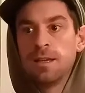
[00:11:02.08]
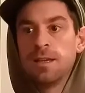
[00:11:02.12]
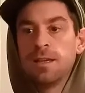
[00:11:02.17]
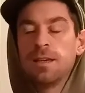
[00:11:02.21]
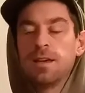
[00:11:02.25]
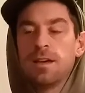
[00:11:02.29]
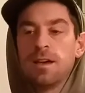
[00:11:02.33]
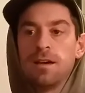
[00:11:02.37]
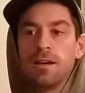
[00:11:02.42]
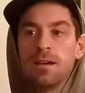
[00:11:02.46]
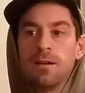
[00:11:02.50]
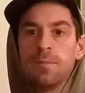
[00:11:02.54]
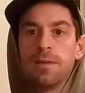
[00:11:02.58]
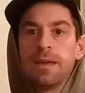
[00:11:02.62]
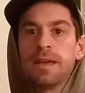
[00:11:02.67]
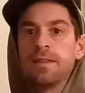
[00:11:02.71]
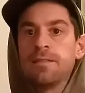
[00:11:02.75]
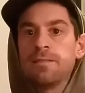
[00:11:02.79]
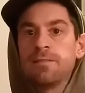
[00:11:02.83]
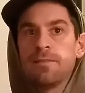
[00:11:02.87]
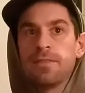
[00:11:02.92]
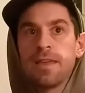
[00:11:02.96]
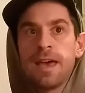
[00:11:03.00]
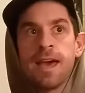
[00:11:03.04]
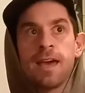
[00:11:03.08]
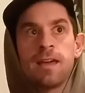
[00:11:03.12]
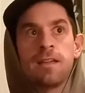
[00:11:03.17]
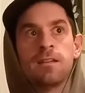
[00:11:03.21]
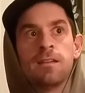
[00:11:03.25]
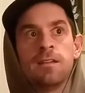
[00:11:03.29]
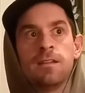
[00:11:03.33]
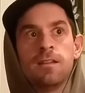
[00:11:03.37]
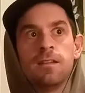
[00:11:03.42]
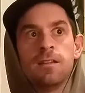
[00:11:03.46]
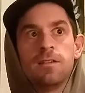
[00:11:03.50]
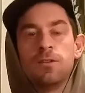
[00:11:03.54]
and that
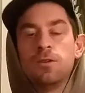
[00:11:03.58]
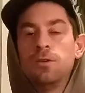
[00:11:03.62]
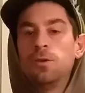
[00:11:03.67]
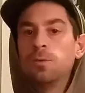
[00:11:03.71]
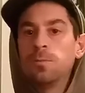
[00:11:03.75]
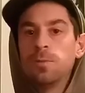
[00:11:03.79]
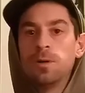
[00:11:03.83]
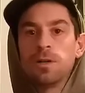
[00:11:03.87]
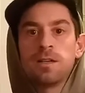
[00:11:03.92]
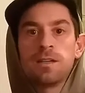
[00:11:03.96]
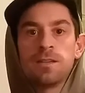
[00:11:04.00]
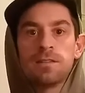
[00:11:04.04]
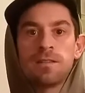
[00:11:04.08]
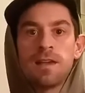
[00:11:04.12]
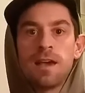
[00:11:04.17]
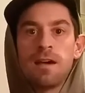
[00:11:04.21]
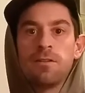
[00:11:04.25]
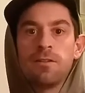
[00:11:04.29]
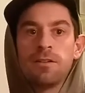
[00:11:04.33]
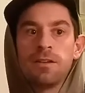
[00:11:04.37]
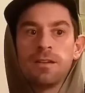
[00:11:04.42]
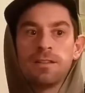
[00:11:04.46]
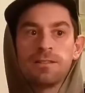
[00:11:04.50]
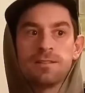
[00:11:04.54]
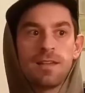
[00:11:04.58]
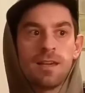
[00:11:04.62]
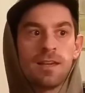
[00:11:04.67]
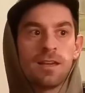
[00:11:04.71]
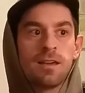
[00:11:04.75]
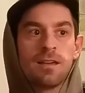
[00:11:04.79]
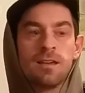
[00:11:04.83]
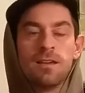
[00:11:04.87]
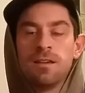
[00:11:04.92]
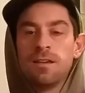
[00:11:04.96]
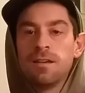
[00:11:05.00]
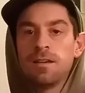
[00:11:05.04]
new book is out, and it's like
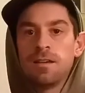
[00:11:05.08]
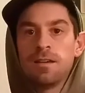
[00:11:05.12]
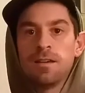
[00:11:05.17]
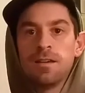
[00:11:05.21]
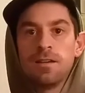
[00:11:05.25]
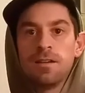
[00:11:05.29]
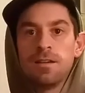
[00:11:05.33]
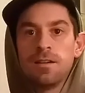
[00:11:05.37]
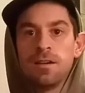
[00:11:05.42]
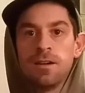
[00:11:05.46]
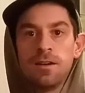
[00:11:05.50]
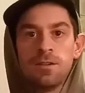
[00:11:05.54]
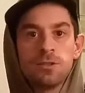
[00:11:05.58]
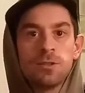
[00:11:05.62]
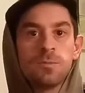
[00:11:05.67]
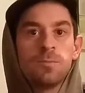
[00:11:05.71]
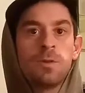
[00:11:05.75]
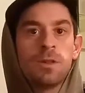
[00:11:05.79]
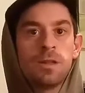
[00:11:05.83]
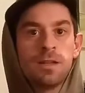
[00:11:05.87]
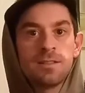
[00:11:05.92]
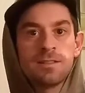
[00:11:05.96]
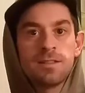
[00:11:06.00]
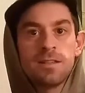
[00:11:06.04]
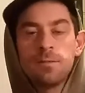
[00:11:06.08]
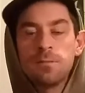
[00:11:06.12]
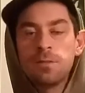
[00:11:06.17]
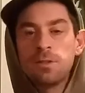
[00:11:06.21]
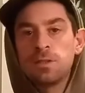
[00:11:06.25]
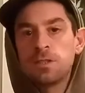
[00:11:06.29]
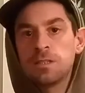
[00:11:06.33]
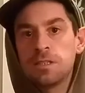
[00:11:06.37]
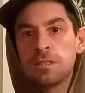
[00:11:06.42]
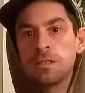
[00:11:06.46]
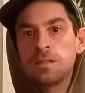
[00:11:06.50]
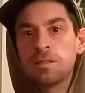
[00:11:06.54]
100 plus
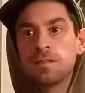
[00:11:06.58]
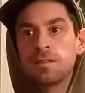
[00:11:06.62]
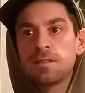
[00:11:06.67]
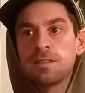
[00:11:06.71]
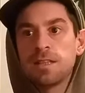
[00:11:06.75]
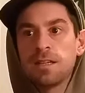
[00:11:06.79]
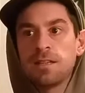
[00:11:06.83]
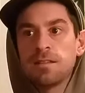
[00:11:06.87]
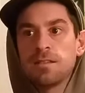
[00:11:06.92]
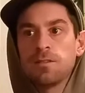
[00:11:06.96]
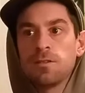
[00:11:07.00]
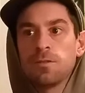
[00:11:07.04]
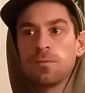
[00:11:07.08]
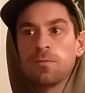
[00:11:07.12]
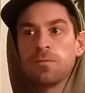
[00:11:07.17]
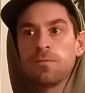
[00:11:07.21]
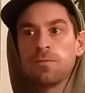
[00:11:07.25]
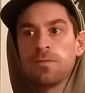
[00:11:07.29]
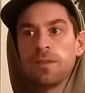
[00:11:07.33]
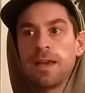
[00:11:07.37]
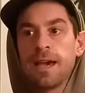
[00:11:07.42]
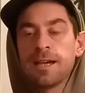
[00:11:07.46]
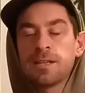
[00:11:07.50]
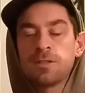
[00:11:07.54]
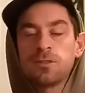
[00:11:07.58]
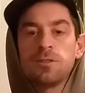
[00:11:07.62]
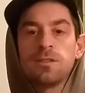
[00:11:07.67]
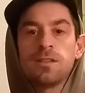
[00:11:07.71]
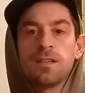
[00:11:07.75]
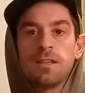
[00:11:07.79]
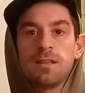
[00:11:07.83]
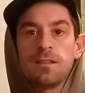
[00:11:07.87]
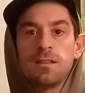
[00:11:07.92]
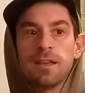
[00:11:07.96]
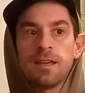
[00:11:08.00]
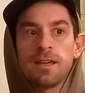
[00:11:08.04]
images that they're
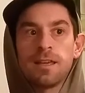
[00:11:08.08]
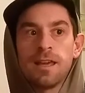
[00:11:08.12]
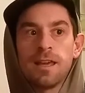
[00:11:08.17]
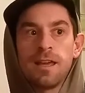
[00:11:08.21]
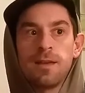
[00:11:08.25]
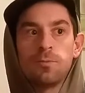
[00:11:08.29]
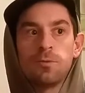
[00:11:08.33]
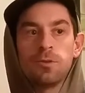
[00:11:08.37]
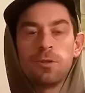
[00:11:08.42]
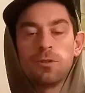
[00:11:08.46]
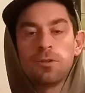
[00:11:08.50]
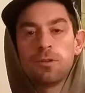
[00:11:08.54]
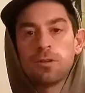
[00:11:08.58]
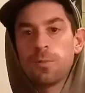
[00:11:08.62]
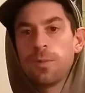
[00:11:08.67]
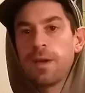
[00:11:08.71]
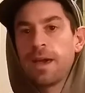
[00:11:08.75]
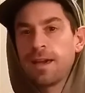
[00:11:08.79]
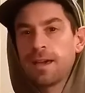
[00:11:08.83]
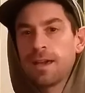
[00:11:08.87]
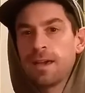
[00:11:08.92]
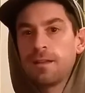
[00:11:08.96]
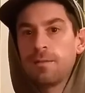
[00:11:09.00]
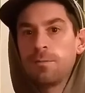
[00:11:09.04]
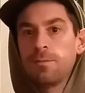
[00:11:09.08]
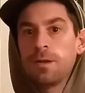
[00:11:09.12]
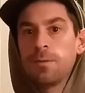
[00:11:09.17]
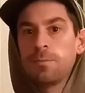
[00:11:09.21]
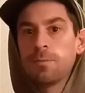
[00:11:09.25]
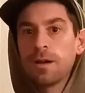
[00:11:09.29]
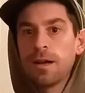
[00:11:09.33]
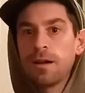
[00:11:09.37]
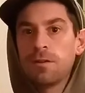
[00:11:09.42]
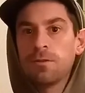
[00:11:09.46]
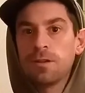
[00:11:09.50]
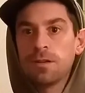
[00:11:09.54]
actually like able to look back at and be
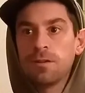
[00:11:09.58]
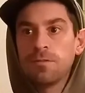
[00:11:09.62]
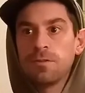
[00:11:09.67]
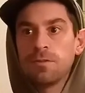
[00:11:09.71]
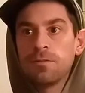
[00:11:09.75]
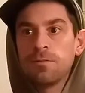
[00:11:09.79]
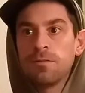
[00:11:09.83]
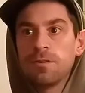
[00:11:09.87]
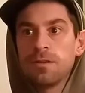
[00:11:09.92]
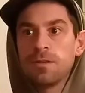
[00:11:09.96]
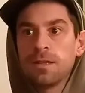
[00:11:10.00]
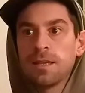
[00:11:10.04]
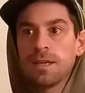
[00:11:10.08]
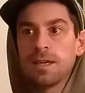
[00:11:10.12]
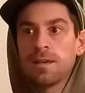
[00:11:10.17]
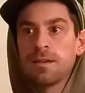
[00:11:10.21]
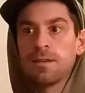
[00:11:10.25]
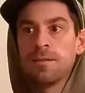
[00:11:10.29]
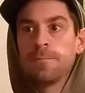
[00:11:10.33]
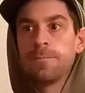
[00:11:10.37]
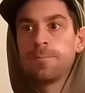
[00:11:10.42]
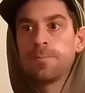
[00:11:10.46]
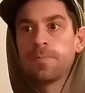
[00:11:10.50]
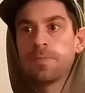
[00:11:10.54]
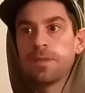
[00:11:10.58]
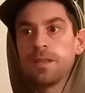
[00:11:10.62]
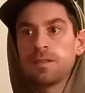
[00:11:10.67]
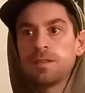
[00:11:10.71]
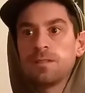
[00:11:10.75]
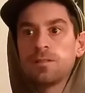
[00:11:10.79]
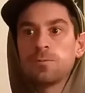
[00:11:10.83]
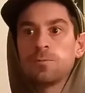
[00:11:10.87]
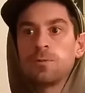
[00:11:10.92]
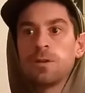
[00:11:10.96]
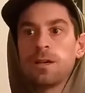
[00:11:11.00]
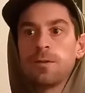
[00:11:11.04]
proud of and feel like this
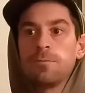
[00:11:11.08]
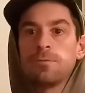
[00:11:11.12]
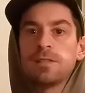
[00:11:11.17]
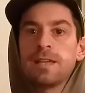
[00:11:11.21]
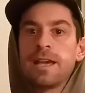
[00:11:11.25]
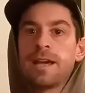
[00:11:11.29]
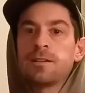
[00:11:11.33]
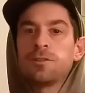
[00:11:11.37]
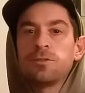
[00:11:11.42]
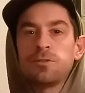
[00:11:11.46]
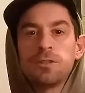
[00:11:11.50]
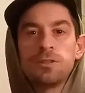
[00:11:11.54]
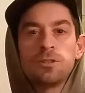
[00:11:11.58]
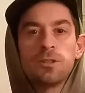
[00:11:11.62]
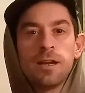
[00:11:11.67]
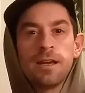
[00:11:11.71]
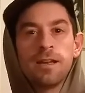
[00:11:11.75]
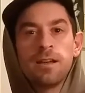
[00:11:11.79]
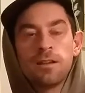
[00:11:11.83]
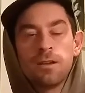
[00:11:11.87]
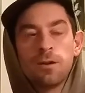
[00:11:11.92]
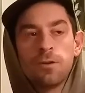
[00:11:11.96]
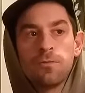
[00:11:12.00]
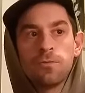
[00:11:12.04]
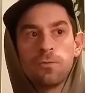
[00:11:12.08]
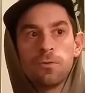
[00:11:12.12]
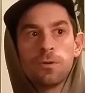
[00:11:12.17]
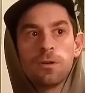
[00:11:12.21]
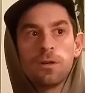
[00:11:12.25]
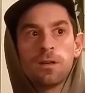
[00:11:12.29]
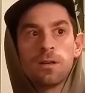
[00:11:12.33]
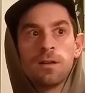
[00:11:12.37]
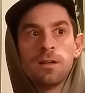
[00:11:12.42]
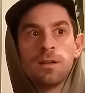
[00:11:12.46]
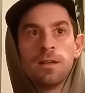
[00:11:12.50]
is what I was actually trying to go for.